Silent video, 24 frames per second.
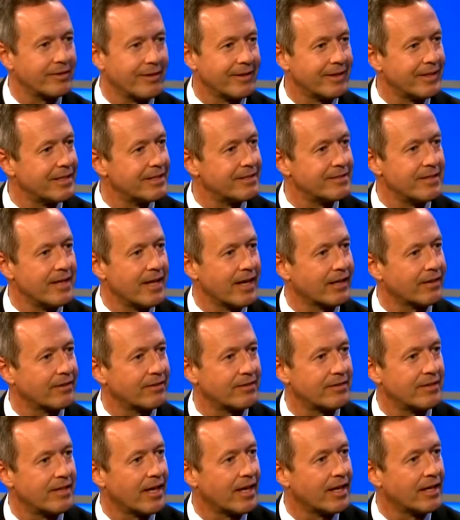on these
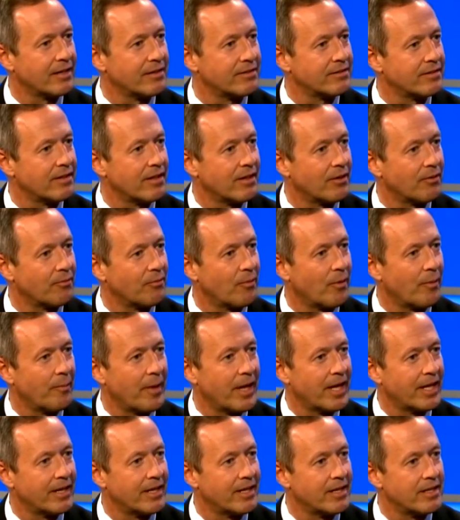next days that
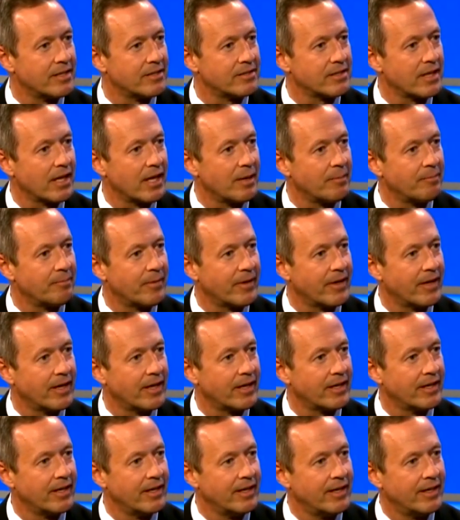remain in this campaign.